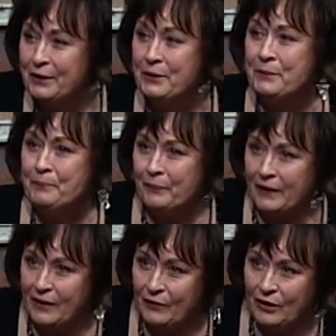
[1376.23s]

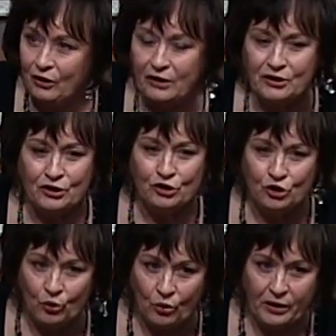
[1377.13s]
Mm-hmm. And there is a
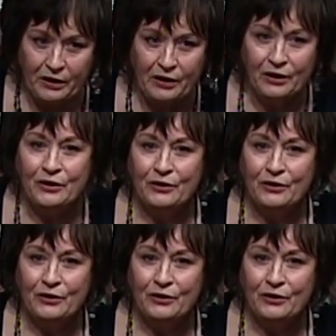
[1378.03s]
joy